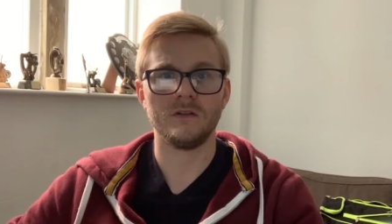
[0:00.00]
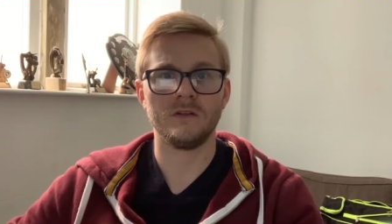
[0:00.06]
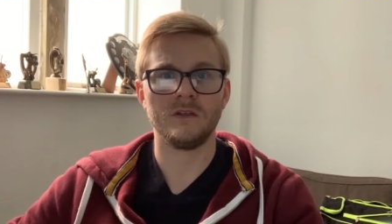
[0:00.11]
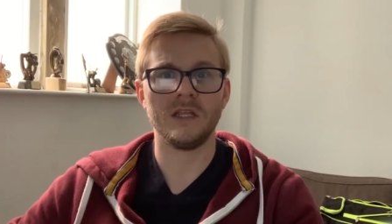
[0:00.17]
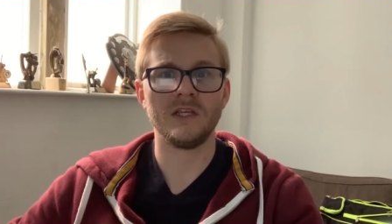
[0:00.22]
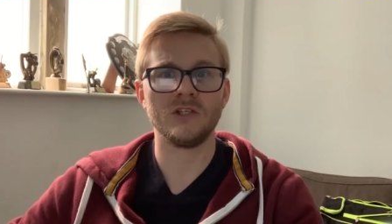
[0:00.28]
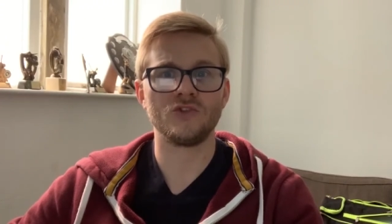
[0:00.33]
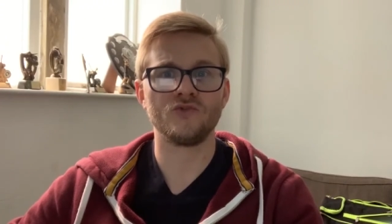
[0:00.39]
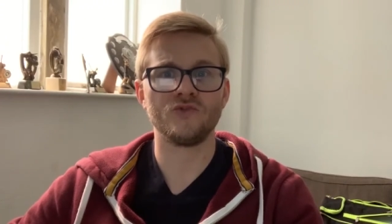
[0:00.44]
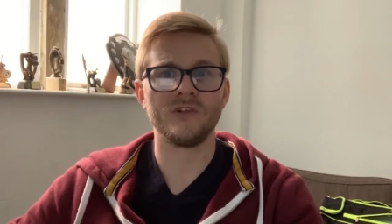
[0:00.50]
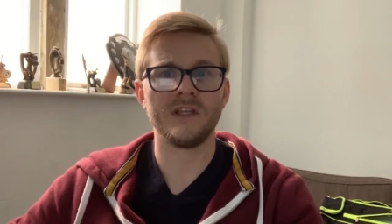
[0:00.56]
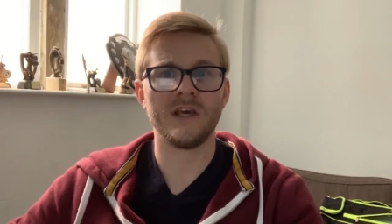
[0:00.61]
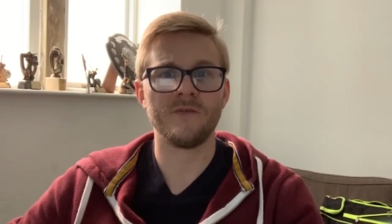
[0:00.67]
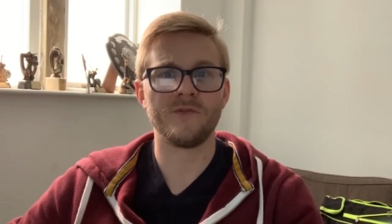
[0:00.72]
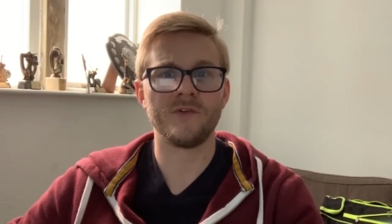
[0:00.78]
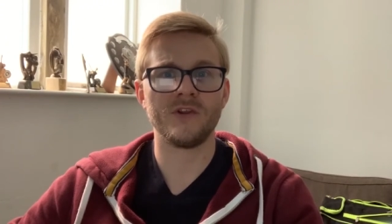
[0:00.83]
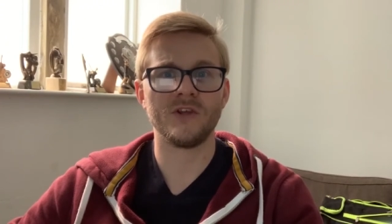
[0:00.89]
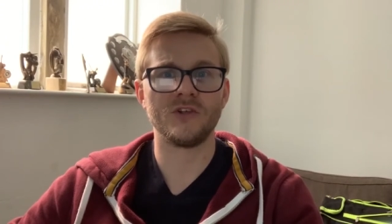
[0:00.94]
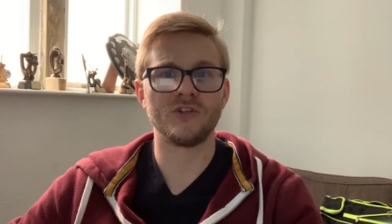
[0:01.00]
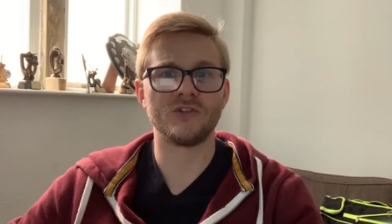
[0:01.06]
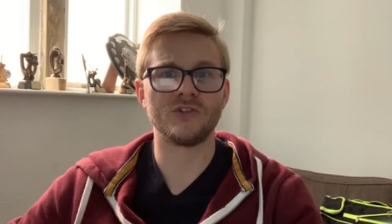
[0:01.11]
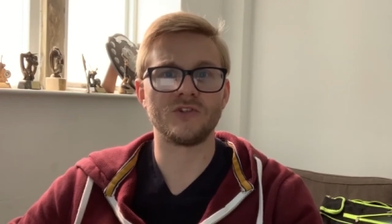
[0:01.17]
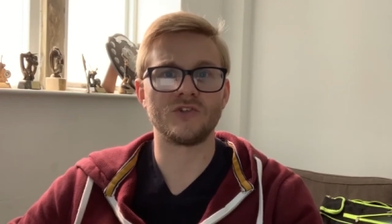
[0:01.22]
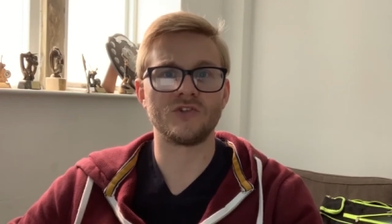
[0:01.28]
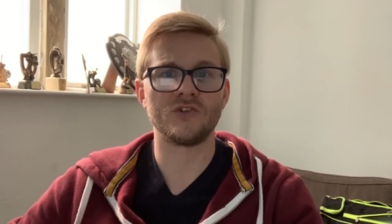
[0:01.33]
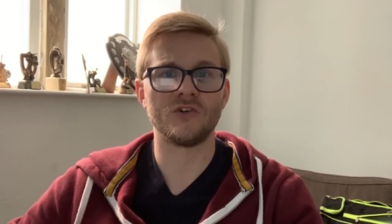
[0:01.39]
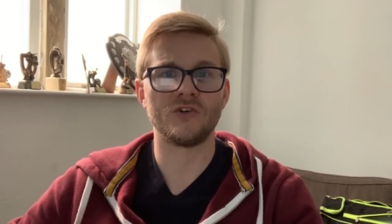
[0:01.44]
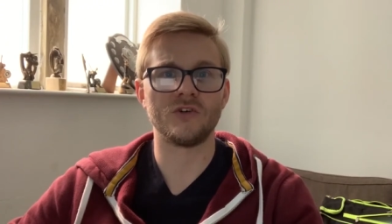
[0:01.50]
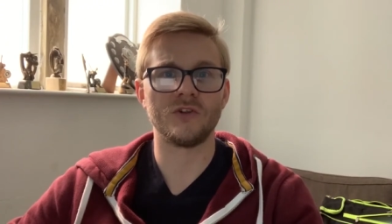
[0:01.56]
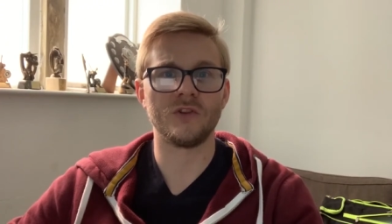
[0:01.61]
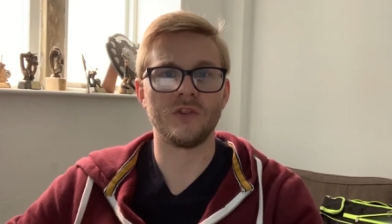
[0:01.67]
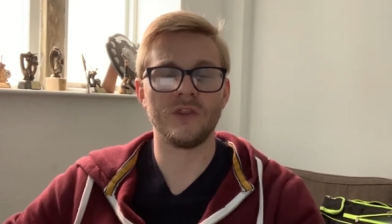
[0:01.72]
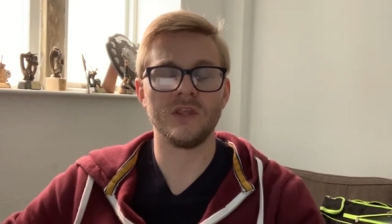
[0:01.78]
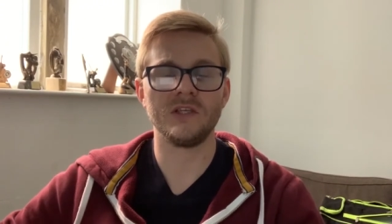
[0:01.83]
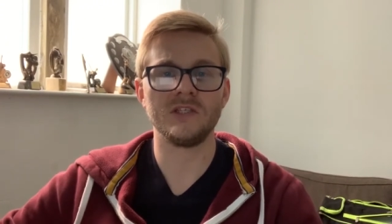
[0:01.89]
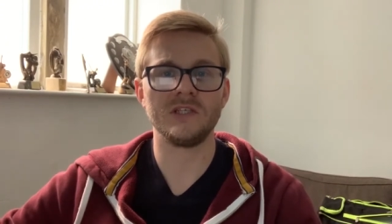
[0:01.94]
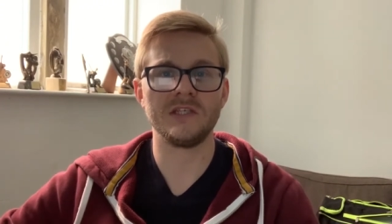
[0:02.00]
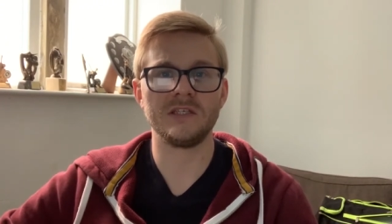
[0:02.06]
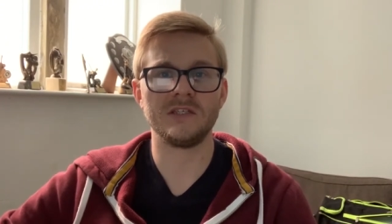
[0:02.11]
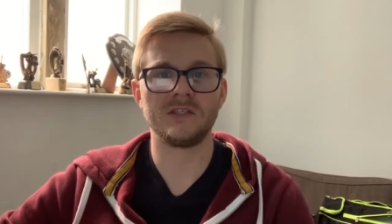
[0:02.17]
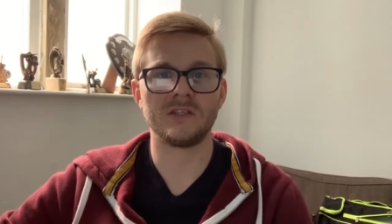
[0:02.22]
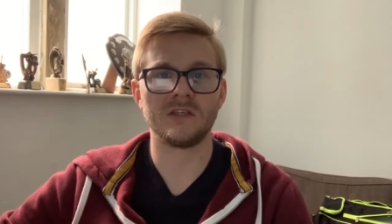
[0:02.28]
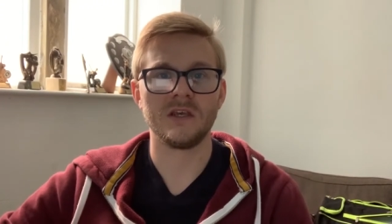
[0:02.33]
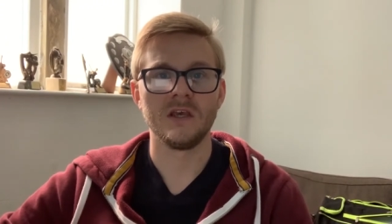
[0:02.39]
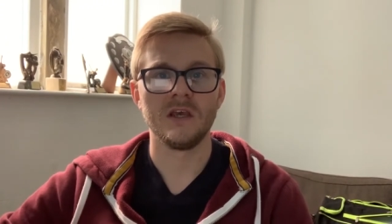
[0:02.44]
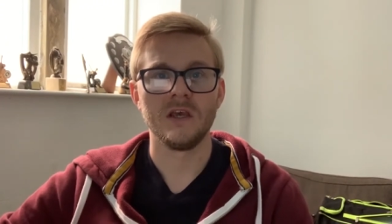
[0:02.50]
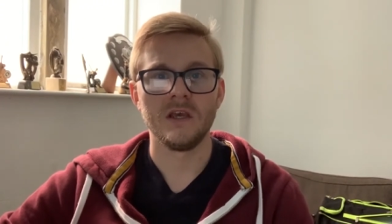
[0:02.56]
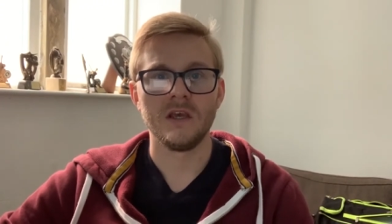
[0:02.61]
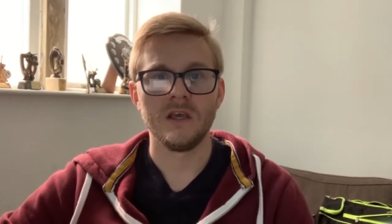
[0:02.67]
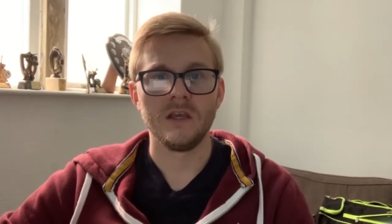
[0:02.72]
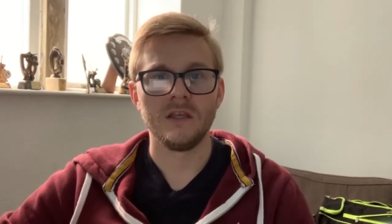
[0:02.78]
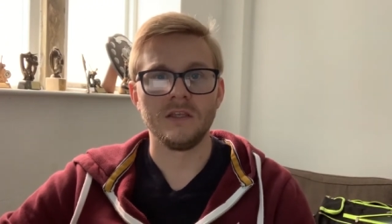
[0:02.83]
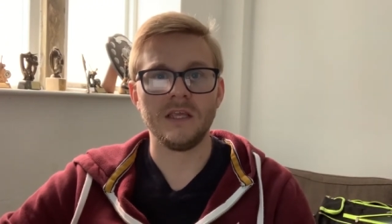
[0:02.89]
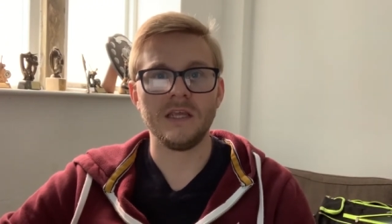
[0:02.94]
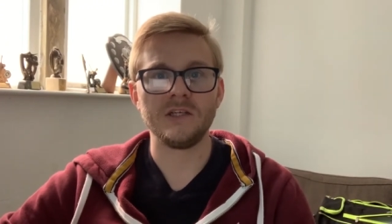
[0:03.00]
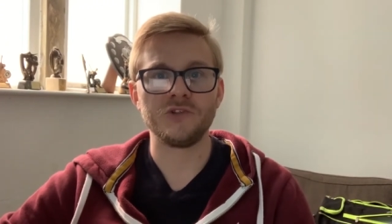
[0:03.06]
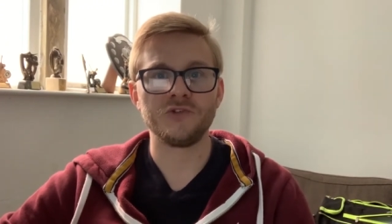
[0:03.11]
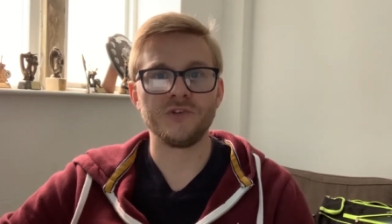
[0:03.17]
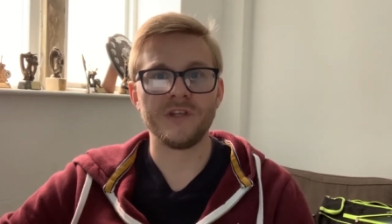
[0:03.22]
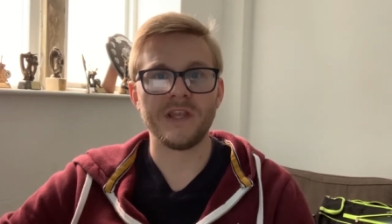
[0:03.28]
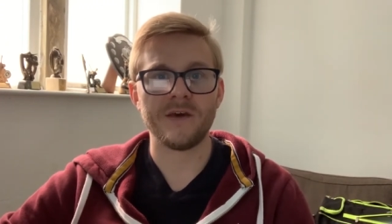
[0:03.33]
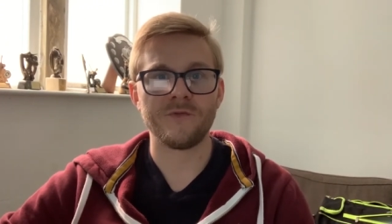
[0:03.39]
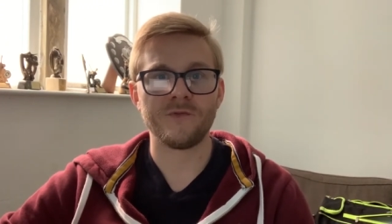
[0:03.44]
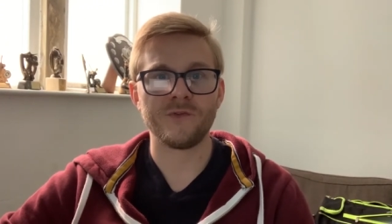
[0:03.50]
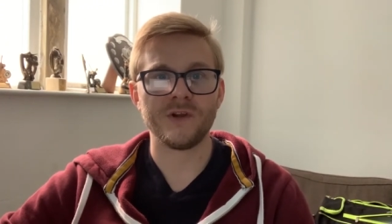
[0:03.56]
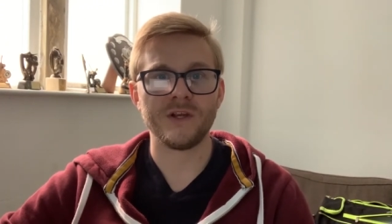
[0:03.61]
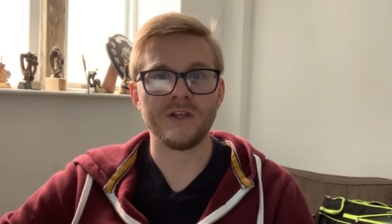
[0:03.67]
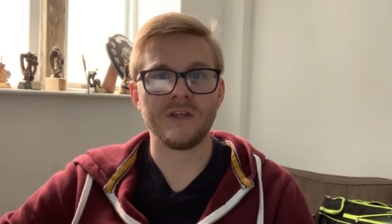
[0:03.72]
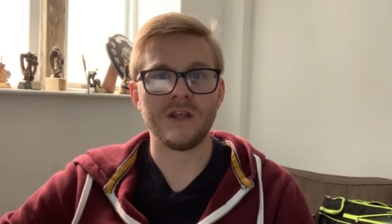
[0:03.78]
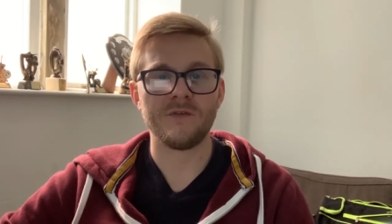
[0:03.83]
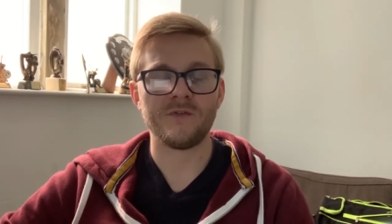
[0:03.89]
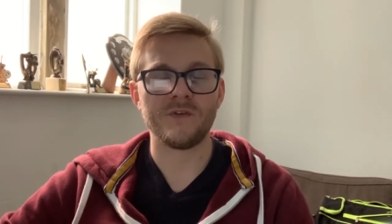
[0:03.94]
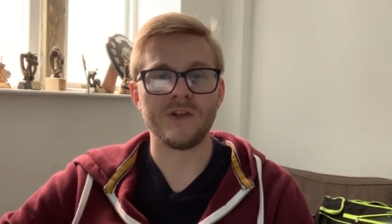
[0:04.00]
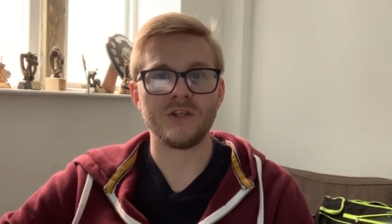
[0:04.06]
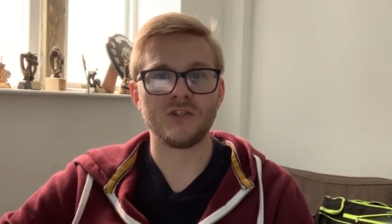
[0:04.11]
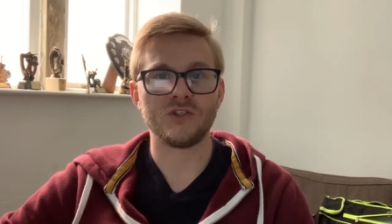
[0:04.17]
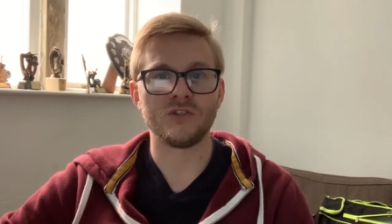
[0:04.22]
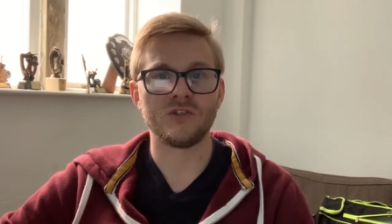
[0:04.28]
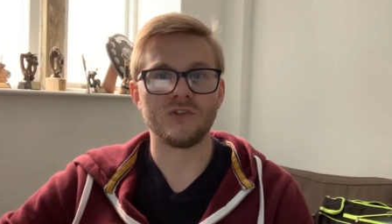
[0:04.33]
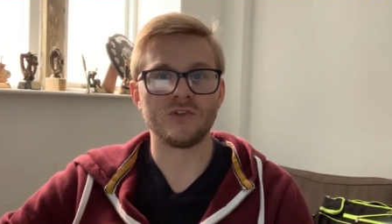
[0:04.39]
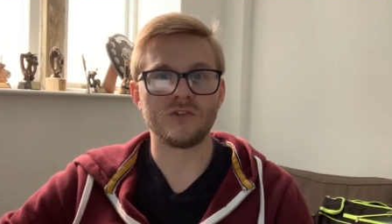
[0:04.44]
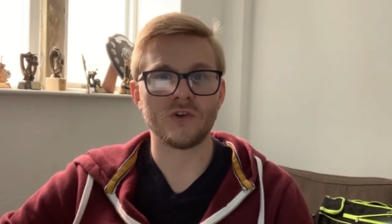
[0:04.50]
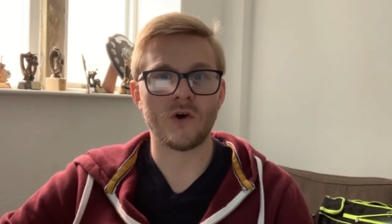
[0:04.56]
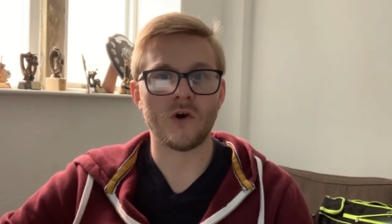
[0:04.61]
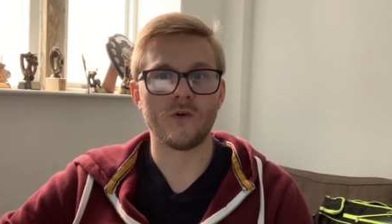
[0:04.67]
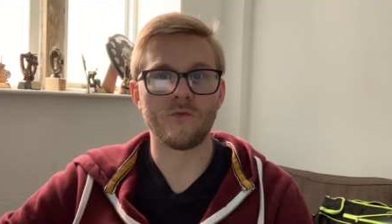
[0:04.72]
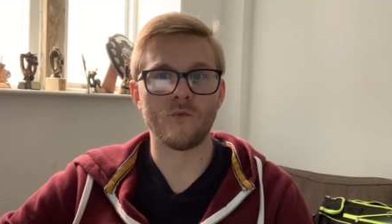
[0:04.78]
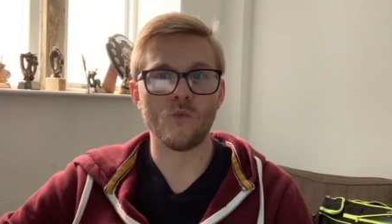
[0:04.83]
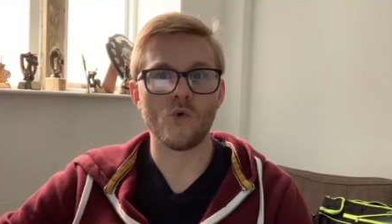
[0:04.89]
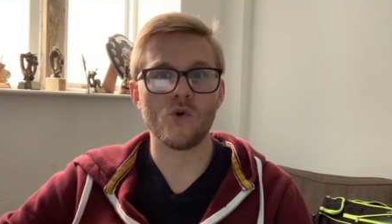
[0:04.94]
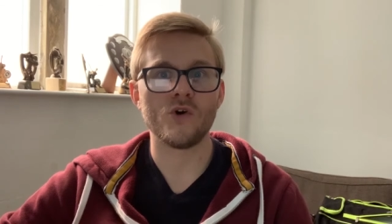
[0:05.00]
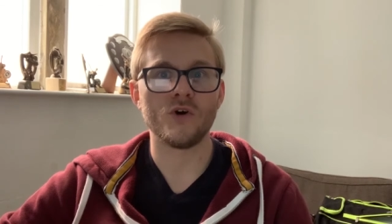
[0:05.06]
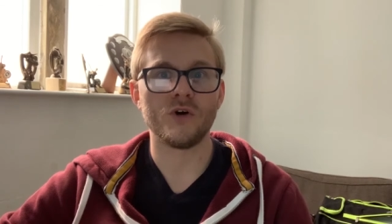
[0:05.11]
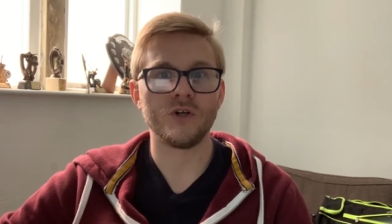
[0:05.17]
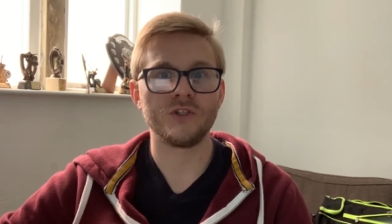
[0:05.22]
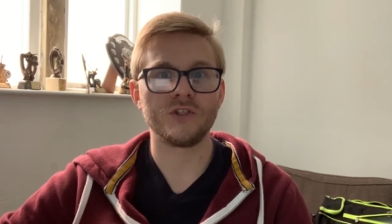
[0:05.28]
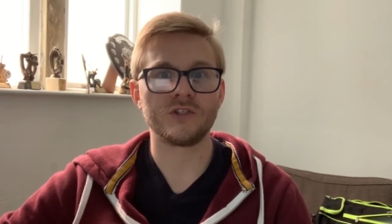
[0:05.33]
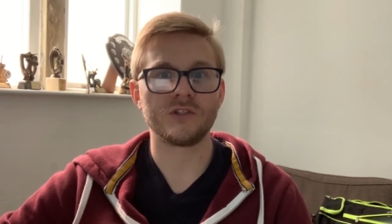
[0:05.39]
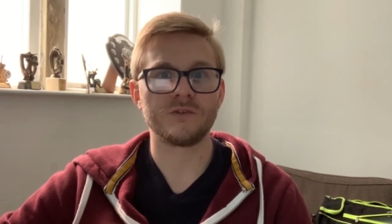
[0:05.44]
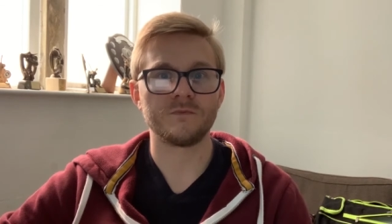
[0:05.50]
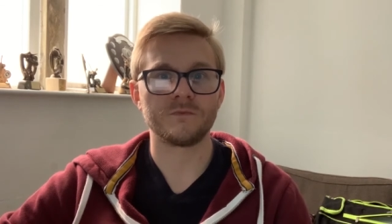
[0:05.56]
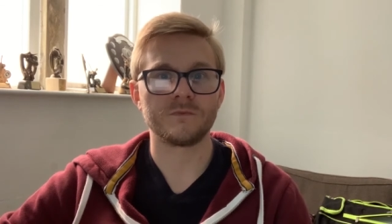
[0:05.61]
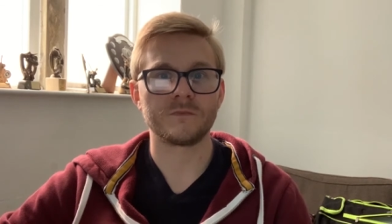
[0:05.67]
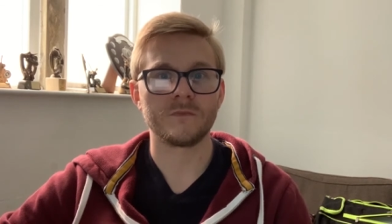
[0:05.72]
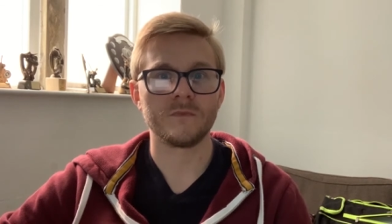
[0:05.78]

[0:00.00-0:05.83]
Dictionary definitions. So this is dictionary def definitions of words